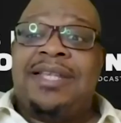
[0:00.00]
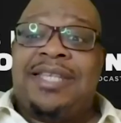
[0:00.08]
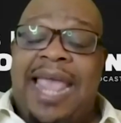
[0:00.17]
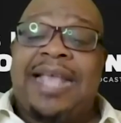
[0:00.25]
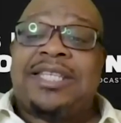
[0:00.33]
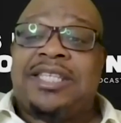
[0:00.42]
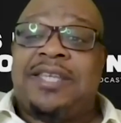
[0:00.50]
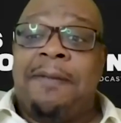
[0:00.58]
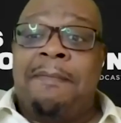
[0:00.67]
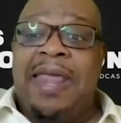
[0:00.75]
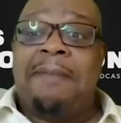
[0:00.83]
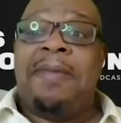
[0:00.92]
text to
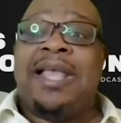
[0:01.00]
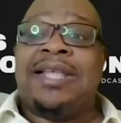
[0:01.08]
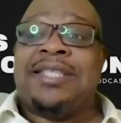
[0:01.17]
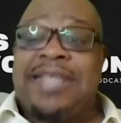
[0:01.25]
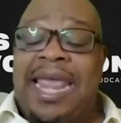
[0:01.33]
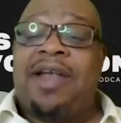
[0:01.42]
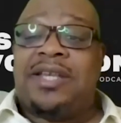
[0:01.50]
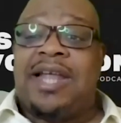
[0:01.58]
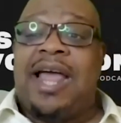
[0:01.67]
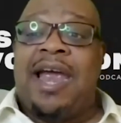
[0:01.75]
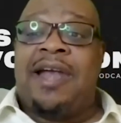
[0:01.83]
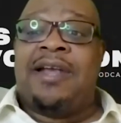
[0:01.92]
me because they're
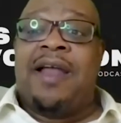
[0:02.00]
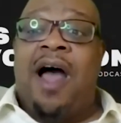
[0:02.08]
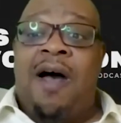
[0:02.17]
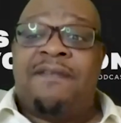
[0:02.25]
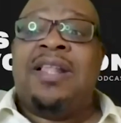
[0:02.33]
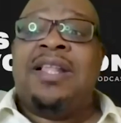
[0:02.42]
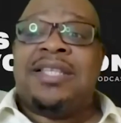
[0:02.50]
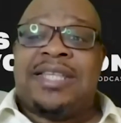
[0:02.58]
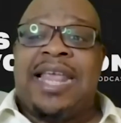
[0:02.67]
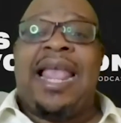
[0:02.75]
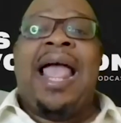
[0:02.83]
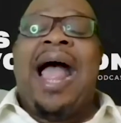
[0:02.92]
tired of
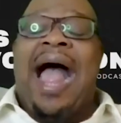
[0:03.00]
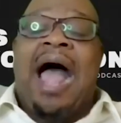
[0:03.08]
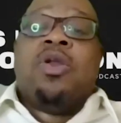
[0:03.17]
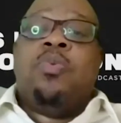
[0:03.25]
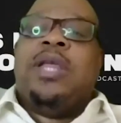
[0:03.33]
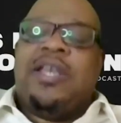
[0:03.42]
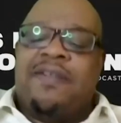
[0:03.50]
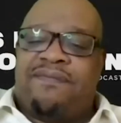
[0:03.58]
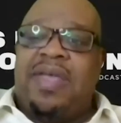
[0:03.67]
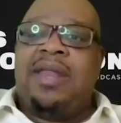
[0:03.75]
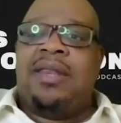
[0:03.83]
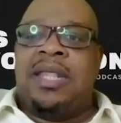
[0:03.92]
saying, How do we
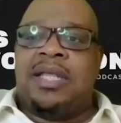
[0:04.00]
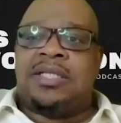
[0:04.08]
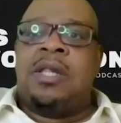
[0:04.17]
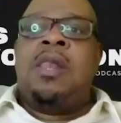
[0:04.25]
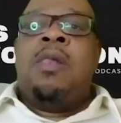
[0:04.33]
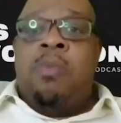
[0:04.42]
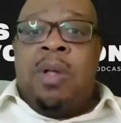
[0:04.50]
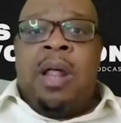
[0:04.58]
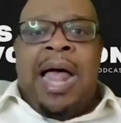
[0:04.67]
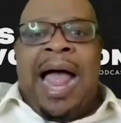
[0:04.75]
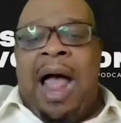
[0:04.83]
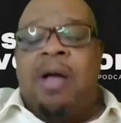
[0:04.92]
defend this?
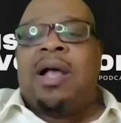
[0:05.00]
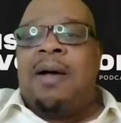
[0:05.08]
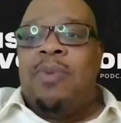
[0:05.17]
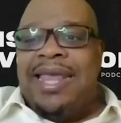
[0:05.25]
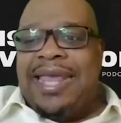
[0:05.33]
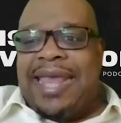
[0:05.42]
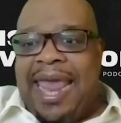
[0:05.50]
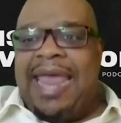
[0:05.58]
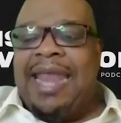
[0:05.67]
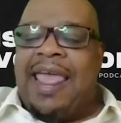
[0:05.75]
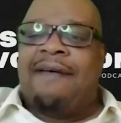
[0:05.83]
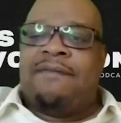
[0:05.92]
Well, how come we
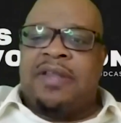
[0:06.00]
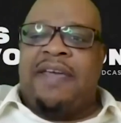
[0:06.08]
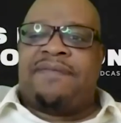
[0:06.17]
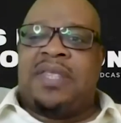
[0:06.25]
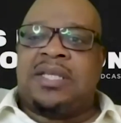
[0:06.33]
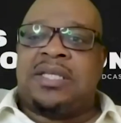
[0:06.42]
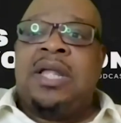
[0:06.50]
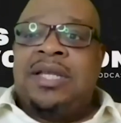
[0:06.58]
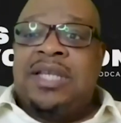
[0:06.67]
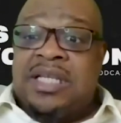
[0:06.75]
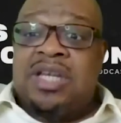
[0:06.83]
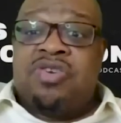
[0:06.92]
can't have leftists
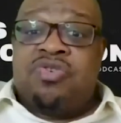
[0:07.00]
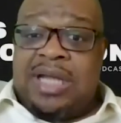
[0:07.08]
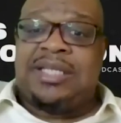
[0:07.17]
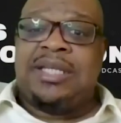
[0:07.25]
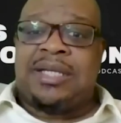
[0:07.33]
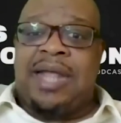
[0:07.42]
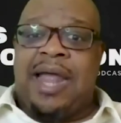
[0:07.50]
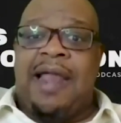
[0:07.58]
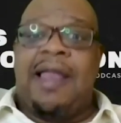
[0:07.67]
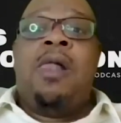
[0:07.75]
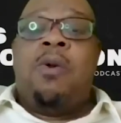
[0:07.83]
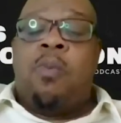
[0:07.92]
just address this guy?
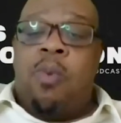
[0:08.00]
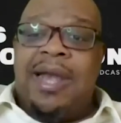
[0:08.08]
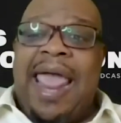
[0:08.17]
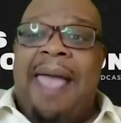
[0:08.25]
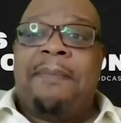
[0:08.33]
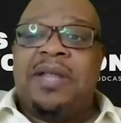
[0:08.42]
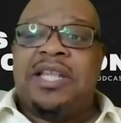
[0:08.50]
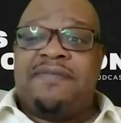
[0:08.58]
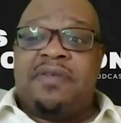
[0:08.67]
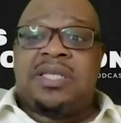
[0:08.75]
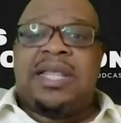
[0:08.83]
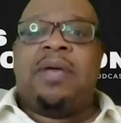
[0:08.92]
What happens if
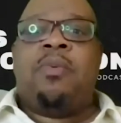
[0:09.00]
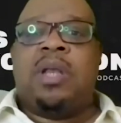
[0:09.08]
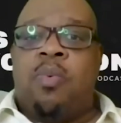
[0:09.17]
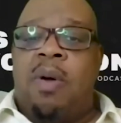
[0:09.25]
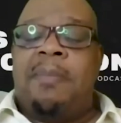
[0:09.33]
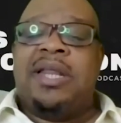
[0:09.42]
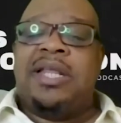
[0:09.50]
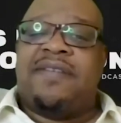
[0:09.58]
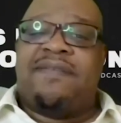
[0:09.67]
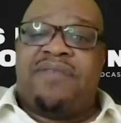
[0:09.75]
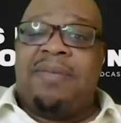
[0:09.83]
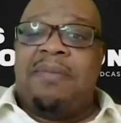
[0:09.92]
you say, Well, a woman is a
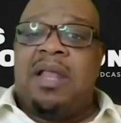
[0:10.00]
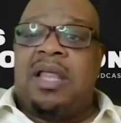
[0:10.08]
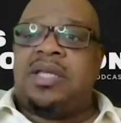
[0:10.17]
female